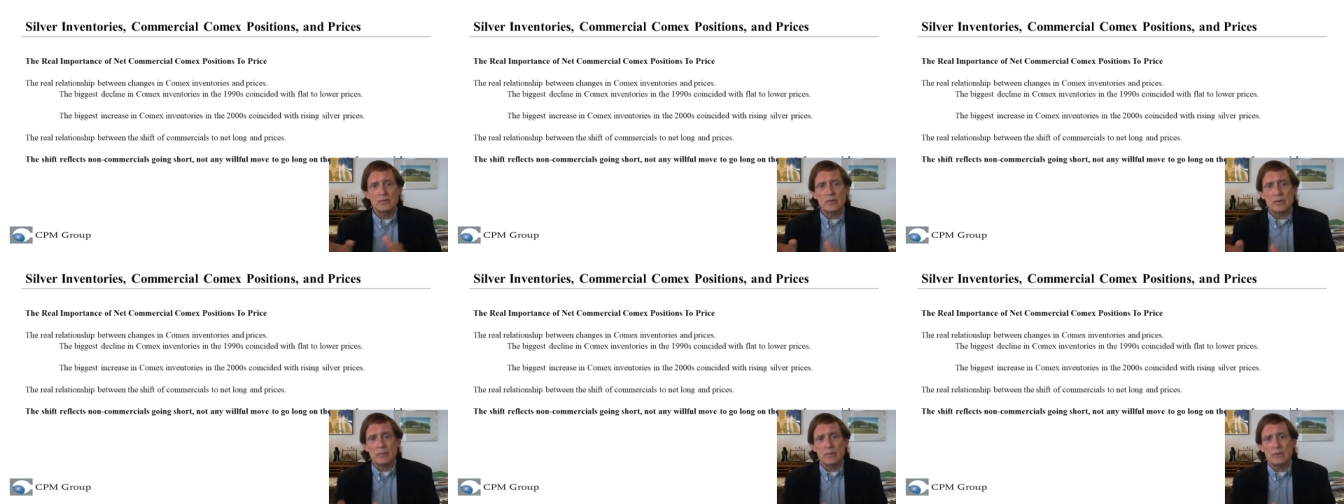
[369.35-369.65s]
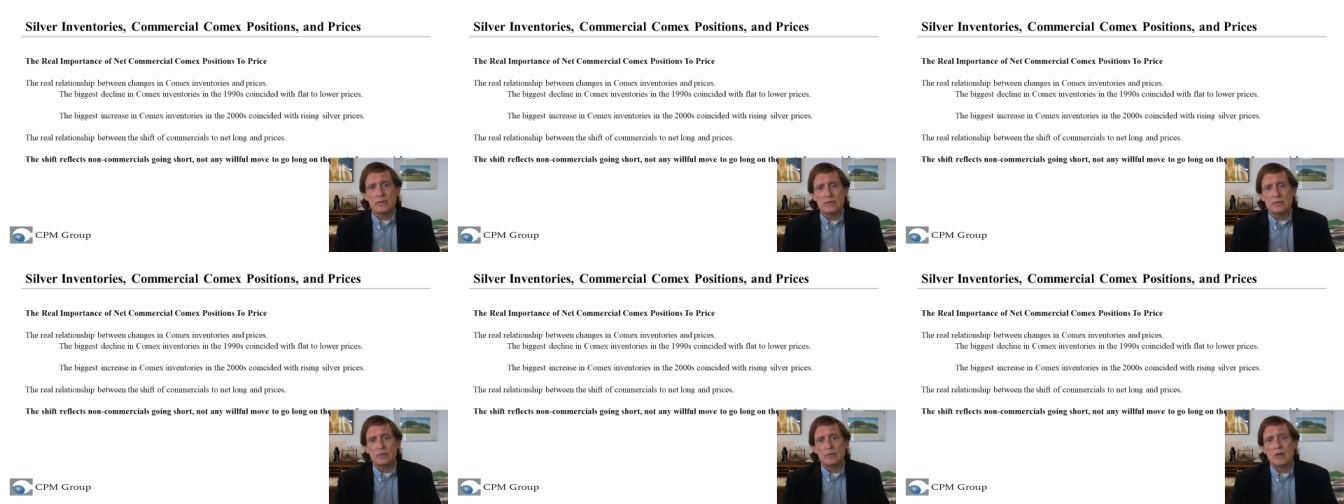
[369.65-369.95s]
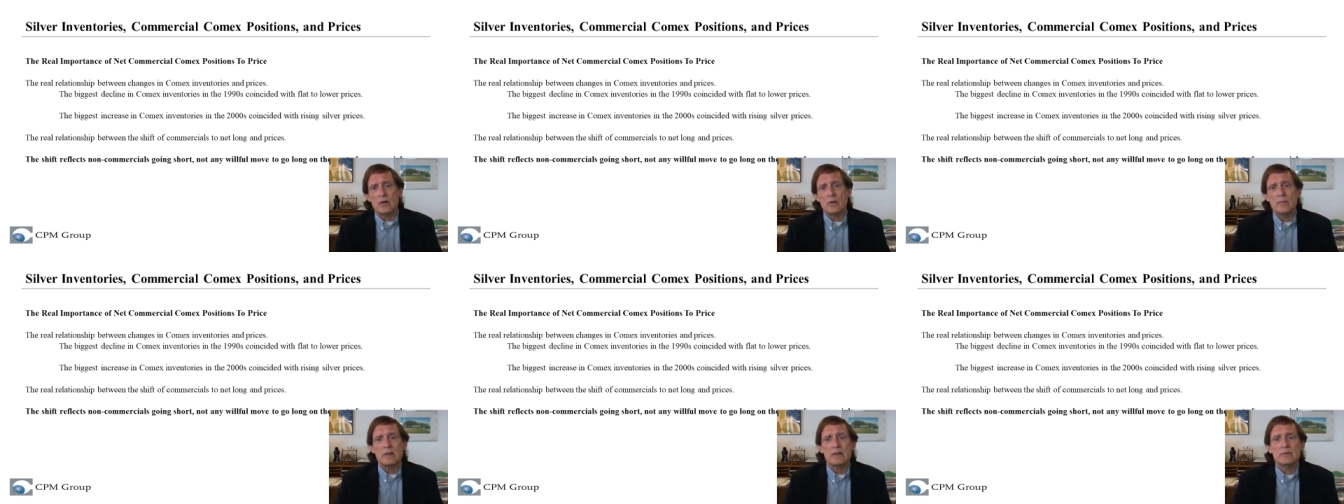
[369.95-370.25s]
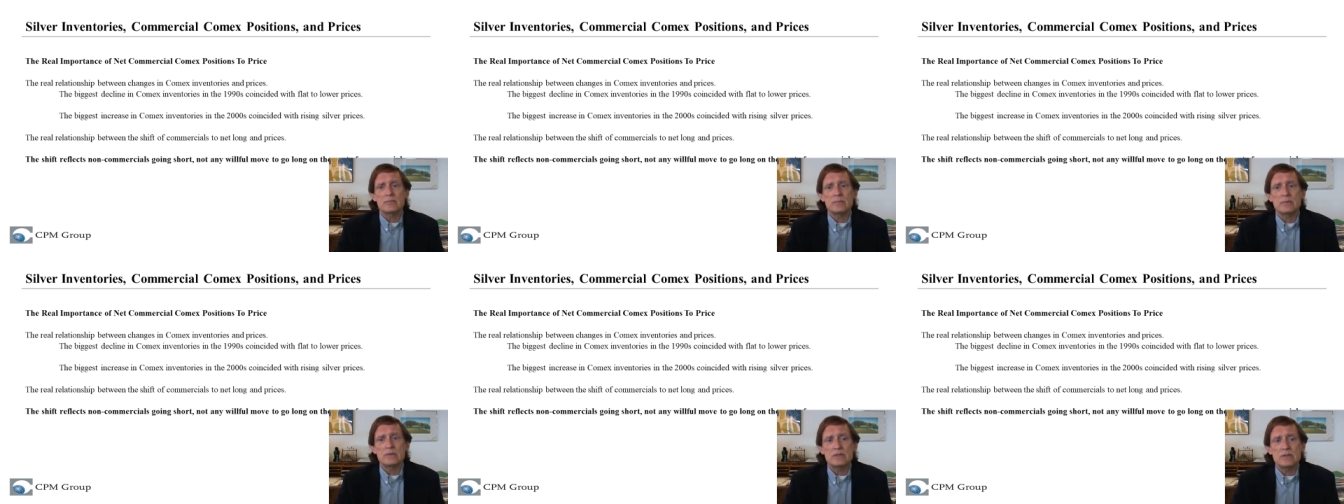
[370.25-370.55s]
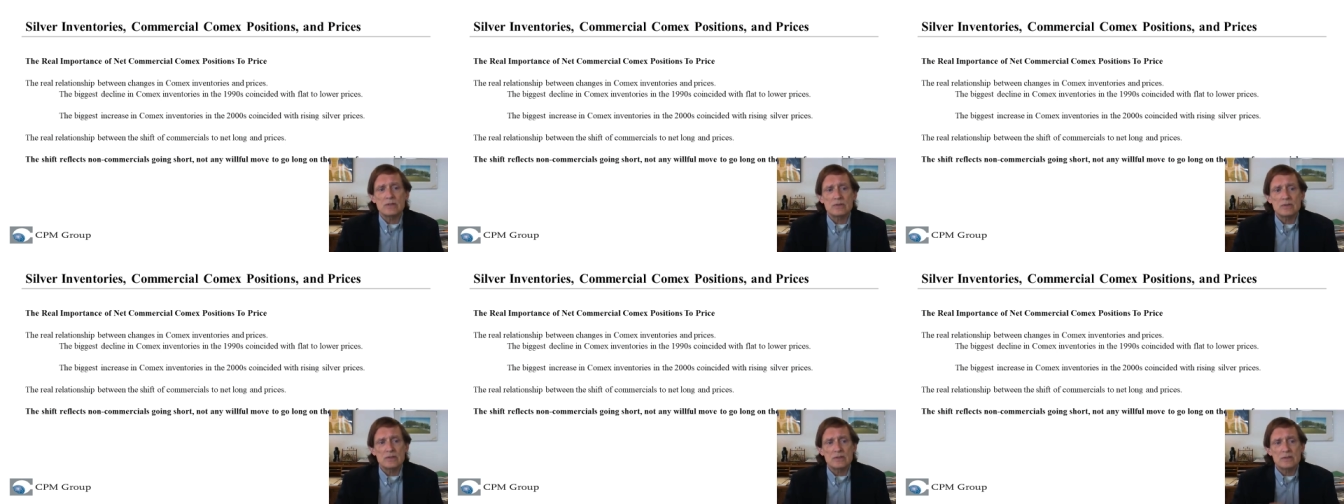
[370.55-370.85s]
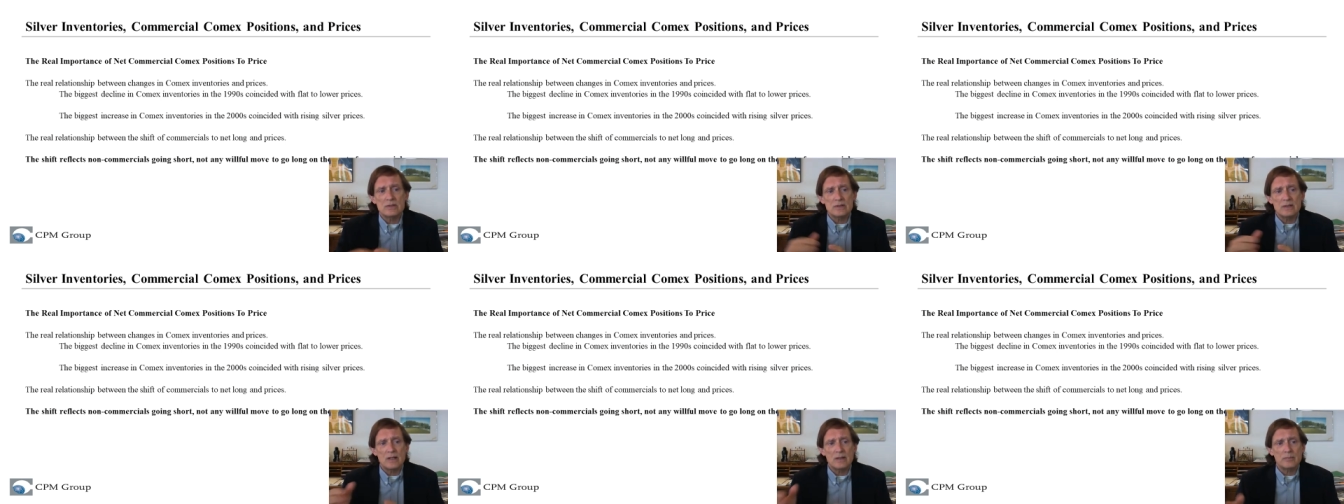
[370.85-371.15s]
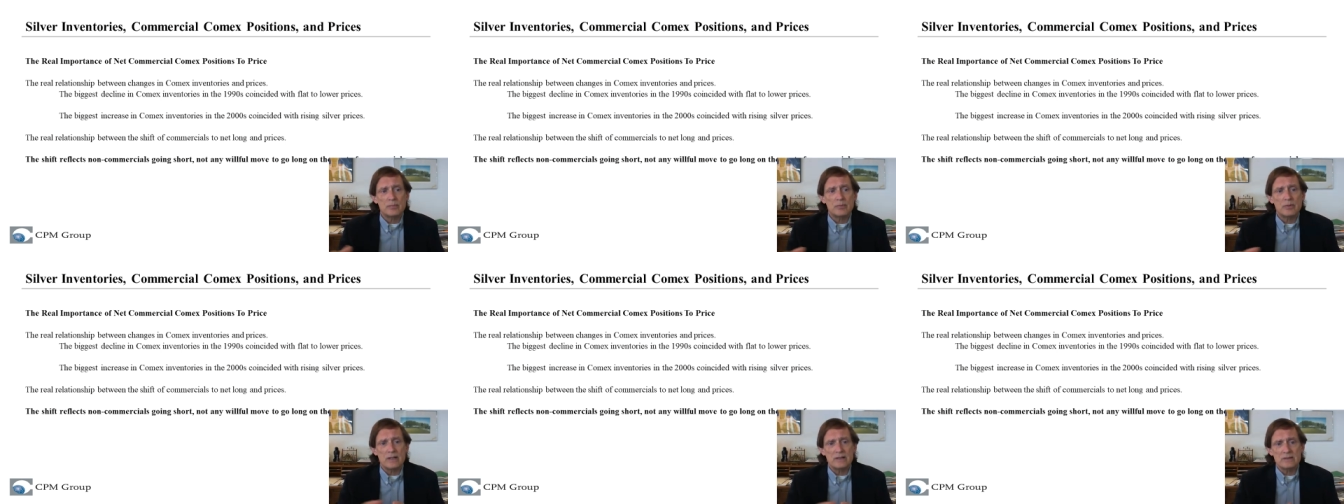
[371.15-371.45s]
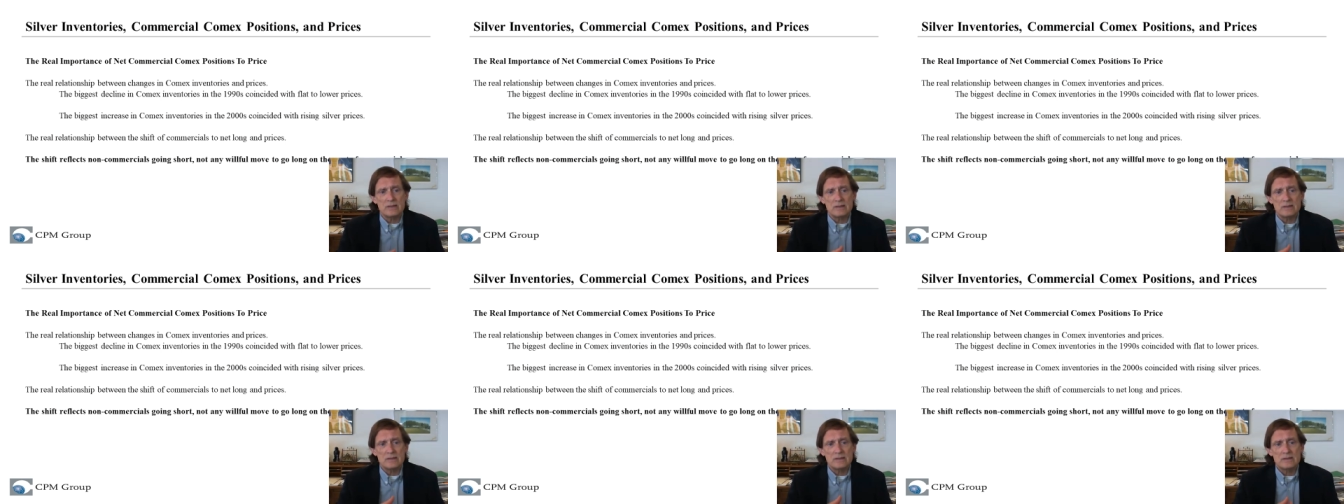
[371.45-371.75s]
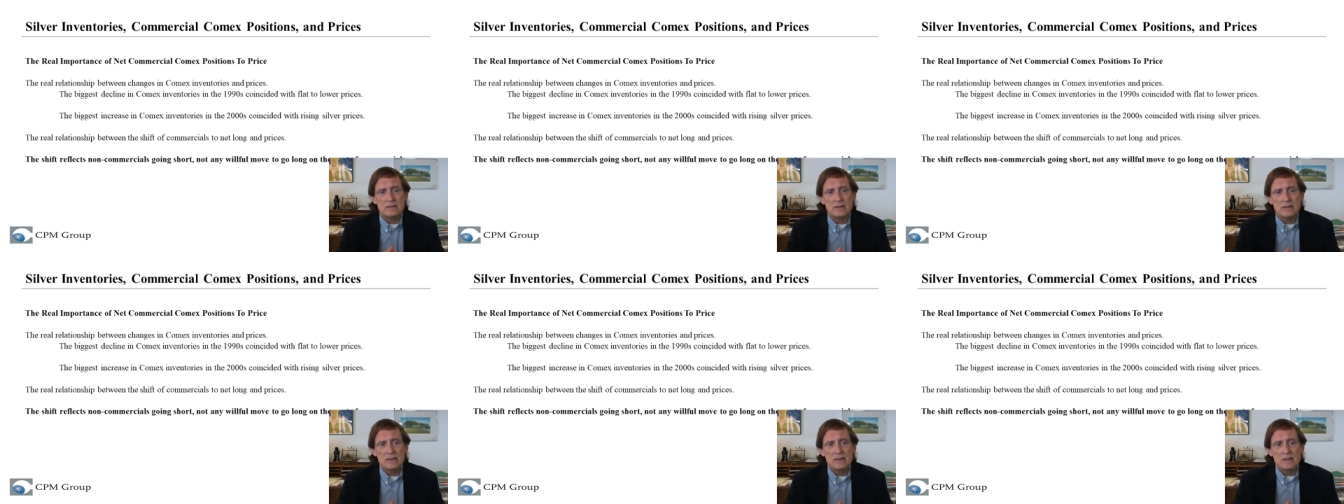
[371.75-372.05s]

commercial COMEX positions, and prices.